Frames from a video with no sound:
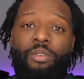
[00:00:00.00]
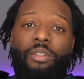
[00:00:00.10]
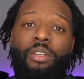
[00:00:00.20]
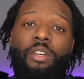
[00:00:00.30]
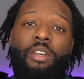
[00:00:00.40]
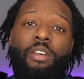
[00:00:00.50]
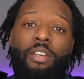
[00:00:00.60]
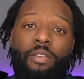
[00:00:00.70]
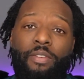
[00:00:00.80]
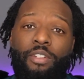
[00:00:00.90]
you.
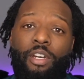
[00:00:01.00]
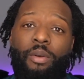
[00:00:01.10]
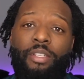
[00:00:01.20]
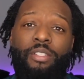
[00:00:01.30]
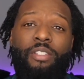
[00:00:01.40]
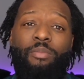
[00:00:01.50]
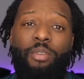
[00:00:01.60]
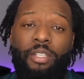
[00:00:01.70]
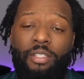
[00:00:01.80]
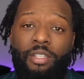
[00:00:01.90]
If your child has a
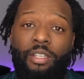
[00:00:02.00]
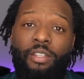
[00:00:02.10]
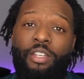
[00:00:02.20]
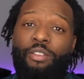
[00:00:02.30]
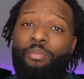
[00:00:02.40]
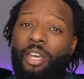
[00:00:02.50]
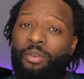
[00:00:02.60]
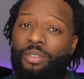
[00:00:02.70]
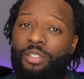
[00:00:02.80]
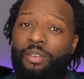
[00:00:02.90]
disability, then you may
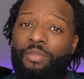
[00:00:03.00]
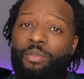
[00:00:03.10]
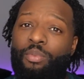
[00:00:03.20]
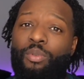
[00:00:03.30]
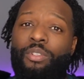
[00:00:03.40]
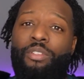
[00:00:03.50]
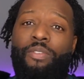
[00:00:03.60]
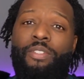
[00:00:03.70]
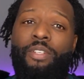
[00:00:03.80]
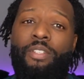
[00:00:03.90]
receive support until
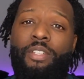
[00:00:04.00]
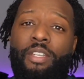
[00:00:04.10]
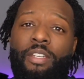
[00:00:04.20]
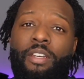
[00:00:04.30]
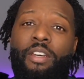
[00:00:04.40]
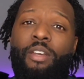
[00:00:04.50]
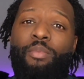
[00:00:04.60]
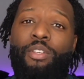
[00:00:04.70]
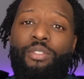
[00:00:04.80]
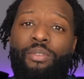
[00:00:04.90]
they're 16,
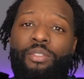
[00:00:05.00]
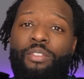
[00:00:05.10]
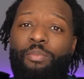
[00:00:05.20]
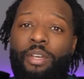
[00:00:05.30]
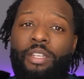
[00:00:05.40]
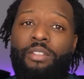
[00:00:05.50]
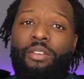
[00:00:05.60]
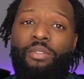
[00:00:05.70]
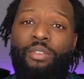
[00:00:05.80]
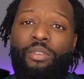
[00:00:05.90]
but it does depend
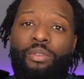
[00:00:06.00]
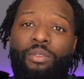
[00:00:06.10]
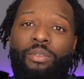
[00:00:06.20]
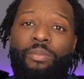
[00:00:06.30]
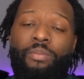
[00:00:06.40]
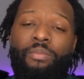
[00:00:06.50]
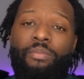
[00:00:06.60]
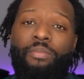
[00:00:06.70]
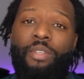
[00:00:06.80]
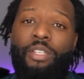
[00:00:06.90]
on your
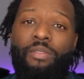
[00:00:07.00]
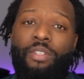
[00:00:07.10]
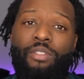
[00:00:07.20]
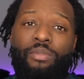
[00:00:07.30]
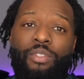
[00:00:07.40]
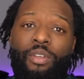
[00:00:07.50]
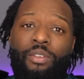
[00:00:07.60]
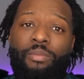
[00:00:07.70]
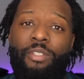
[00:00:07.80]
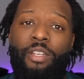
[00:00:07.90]
individual
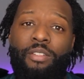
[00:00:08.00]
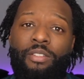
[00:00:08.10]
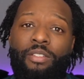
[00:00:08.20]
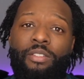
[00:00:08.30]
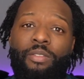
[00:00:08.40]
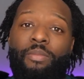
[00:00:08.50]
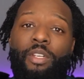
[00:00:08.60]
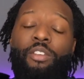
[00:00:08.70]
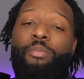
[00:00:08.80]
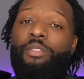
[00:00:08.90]
circumstances.
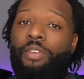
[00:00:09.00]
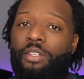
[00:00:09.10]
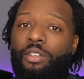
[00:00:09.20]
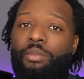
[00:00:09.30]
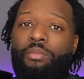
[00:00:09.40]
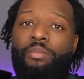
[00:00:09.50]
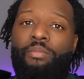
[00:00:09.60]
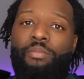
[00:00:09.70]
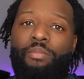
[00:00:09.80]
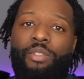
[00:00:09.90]
In terms of income,
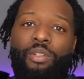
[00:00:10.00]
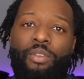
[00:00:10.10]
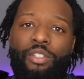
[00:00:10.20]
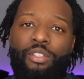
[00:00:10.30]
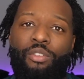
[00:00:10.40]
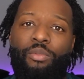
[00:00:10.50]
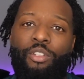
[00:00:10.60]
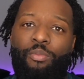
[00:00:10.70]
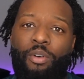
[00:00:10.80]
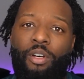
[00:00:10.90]
as long as you and
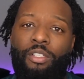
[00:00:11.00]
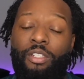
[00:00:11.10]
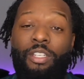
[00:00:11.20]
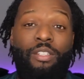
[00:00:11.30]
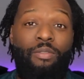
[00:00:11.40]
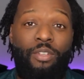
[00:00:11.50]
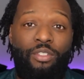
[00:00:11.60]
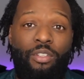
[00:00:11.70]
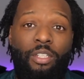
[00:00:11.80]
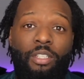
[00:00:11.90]
your partner
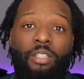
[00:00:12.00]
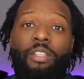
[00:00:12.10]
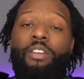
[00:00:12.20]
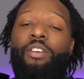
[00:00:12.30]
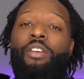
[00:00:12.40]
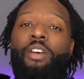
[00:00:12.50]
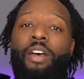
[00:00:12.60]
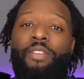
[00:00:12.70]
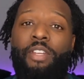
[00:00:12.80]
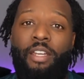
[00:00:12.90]
individually
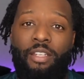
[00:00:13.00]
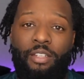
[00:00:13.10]
have a net